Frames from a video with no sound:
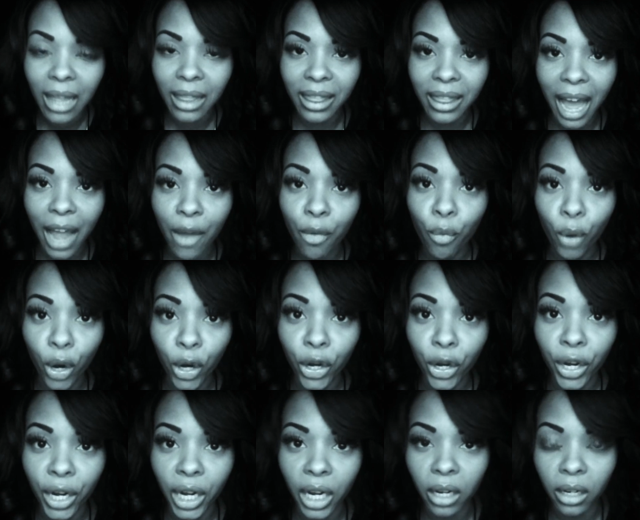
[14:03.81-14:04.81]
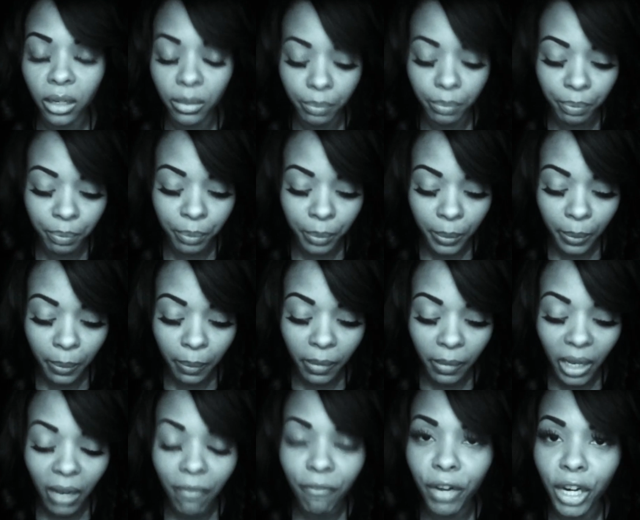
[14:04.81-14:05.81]
thy word.
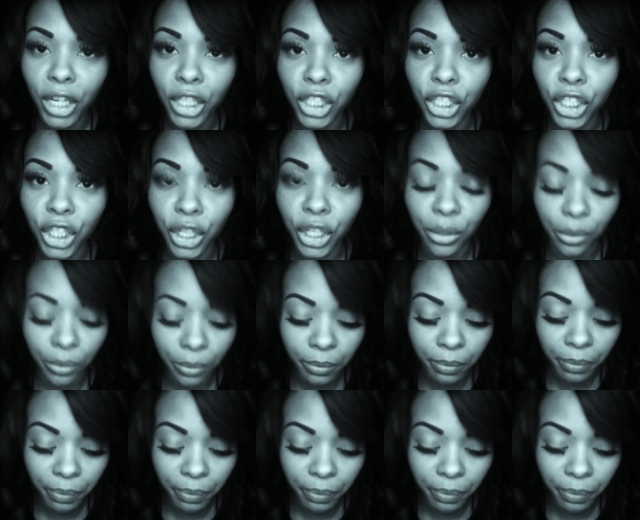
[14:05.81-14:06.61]
Verse 2.